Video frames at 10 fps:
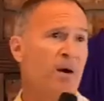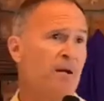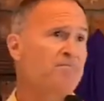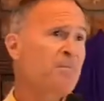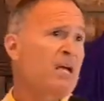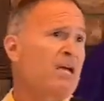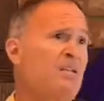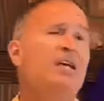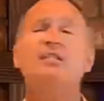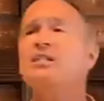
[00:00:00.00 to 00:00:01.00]
But
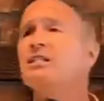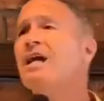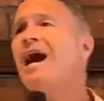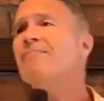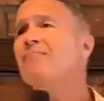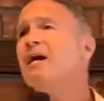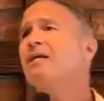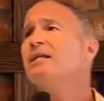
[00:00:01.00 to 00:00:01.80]
this is not meant